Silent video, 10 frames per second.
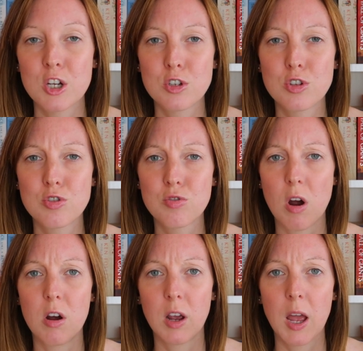
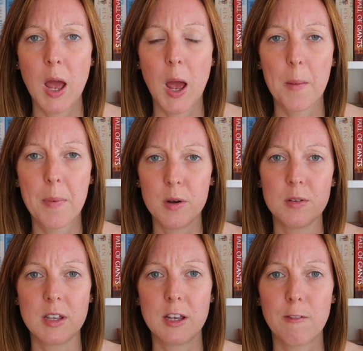strong
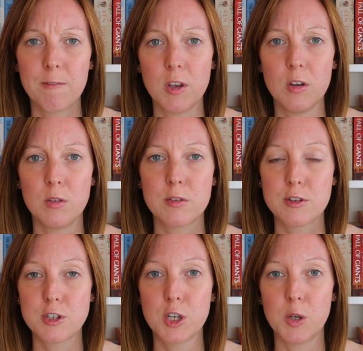opposing
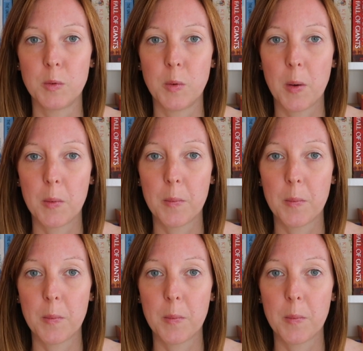views to